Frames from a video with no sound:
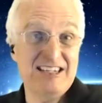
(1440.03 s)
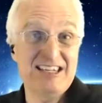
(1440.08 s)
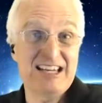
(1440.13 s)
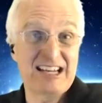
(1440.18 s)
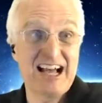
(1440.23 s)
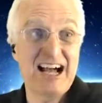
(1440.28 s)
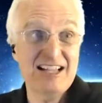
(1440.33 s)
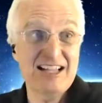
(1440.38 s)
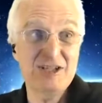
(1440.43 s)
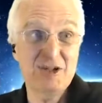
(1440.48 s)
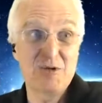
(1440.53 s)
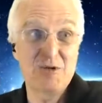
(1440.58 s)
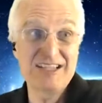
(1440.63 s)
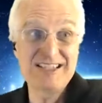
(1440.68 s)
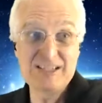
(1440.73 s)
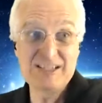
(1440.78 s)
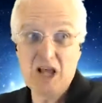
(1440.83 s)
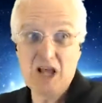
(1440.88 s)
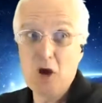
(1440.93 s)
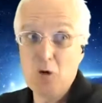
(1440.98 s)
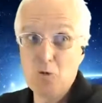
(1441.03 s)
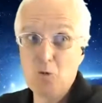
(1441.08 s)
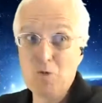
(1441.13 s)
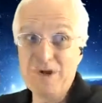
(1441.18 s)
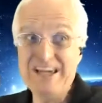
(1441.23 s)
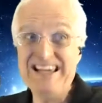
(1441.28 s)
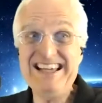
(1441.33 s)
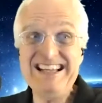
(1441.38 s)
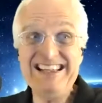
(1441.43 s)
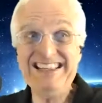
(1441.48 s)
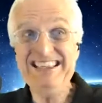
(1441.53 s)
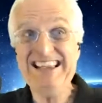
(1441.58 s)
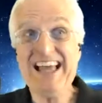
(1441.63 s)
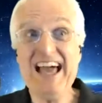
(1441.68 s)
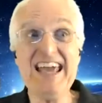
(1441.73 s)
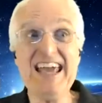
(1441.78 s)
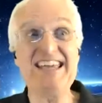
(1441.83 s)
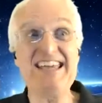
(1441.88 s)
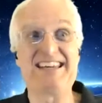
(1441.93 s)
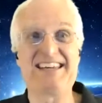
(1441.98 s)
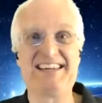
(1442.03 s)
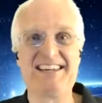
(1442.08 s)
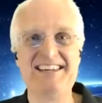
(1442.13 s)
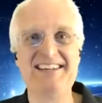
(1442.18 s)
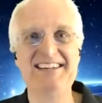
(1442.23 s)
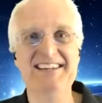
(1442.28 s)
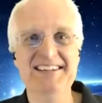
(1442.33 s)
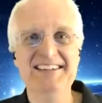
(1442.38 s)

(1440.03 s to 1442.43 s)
to consequences we like.